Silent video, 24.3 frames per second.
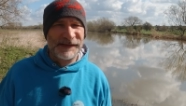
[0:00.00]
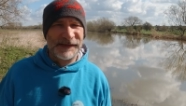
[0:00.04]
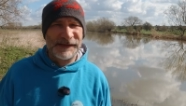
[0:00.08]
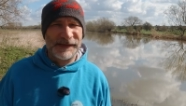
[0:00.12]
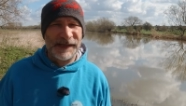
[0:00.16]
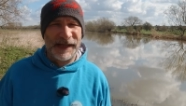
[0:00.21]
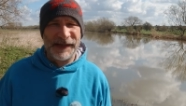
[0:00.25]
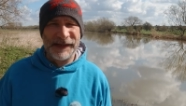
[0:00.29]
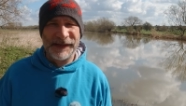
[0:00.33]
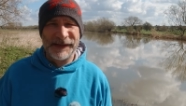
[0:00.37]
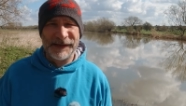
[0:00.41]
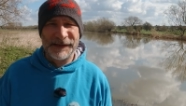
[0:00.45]
I
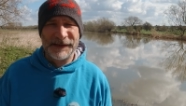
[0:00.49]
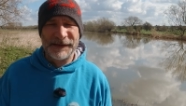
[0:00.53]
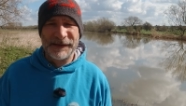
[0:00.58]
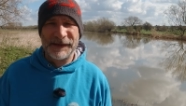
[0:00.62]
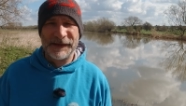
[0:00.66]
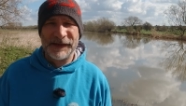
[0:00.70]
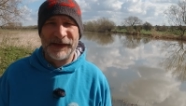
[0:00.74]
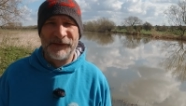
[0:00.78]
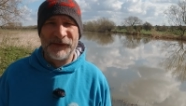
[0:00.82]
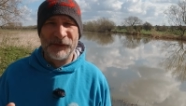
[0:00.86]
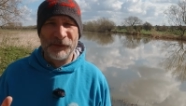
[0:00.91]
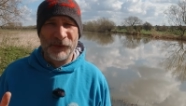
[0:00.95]
say,
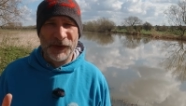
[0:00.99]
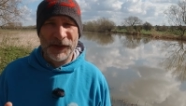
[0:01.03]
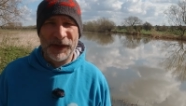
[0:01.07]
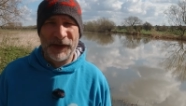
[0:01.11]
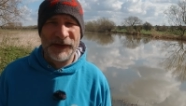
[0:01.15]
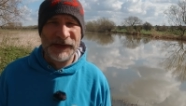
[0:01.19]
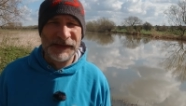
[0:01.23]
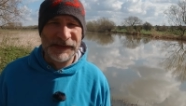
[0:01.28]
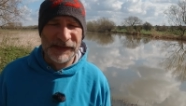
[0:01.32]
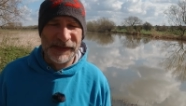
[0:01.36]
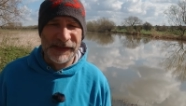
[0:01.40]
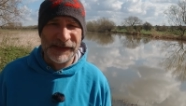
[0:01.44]
if you want to go
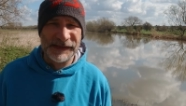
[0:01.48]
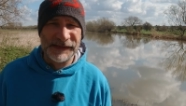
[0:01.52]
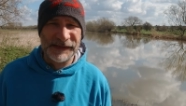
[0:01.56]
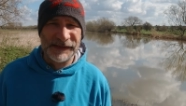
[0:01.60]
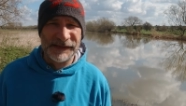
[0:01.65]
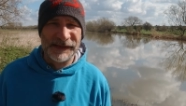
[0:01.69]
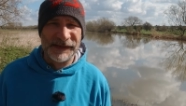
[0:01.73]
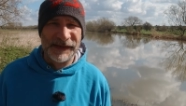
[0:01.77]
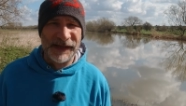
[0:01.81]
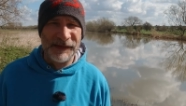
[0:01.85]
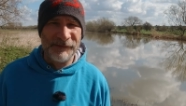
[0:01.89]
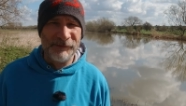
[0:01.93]
into
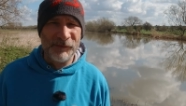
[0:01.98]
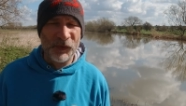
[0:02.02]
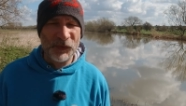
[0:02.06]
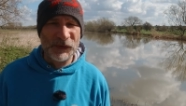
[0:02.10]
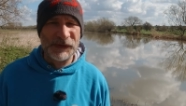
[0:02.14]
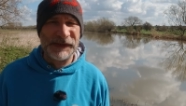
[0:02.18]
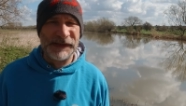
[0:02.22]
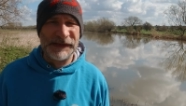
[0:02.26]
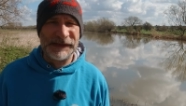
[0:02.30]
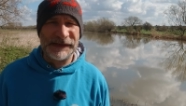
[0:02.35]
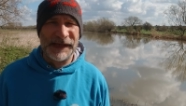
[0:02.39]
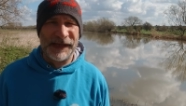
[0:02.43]
this in more
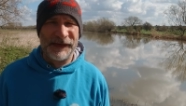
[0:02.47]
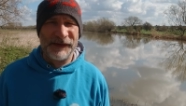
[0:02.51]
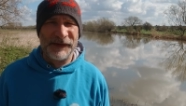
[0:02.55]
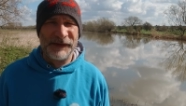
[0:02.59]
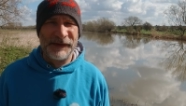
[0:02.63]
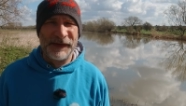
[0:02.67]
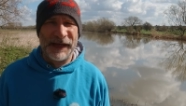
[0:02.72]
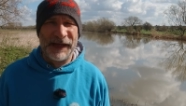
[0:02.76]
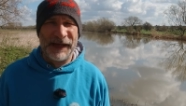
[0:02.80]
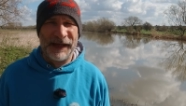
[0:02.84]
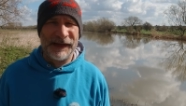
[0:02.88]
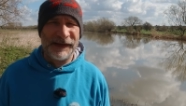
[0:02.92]
detail
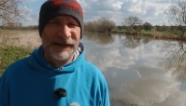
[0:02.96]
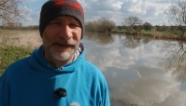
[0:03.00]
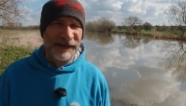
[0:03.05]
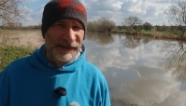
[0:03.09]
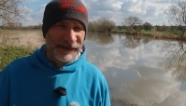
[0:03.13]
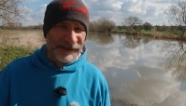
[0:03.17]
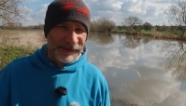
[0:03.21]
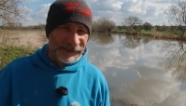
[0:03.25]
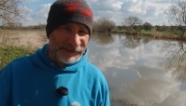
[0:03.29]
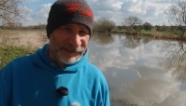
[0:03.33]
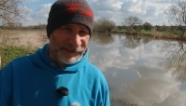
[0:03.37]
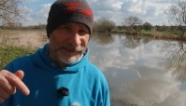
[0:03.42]
than that,
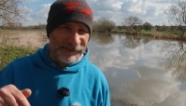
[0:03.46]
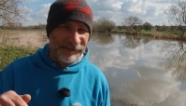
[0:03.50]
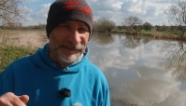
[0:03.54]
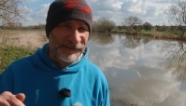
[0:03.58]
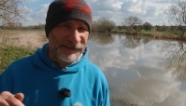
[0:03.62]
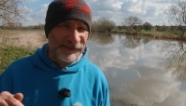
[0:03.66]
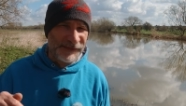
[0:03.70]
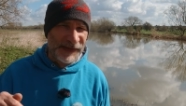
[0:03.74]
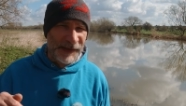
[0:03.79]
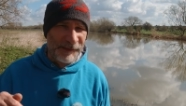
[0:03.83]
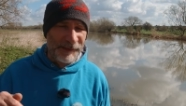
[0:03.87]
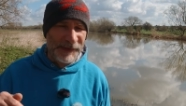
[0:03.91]

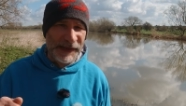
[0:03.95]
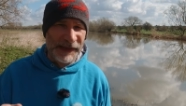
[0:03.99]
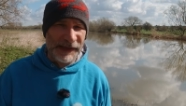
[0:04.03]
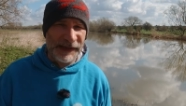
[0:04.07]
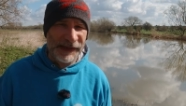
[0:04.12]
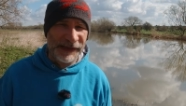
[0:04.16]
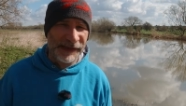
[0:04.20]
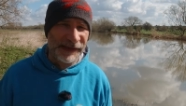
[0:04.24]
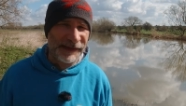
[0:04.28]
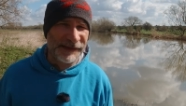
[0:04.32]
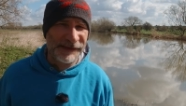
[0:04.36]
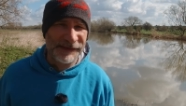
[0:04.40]
there'll be a
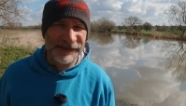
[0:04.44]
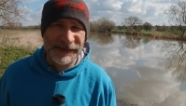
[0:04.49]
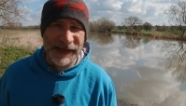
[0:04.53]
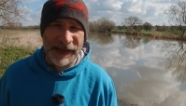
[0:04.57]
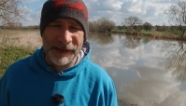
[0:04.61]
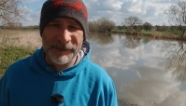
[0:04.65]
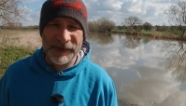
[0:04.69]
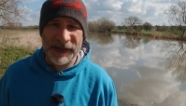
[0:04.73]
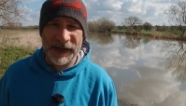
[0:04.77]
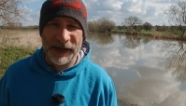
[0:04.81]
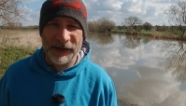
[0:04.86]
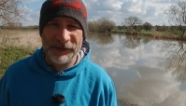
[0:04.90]
link
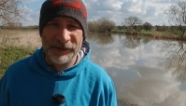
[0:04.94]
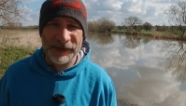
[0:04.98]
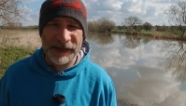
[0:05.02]
down below